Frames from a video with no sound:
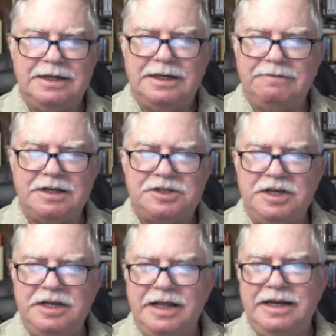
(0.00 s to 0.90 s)
I've not
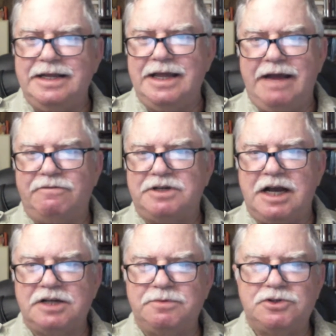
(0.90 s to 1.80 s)
seen any
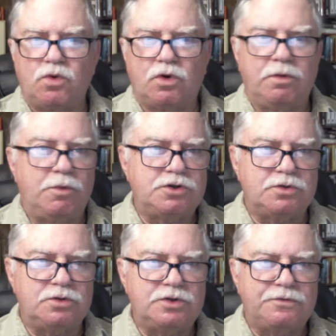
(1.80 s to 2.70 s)
advertisements or
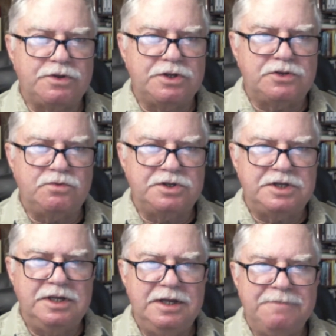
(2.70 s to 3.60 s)
commercials for this whiskey.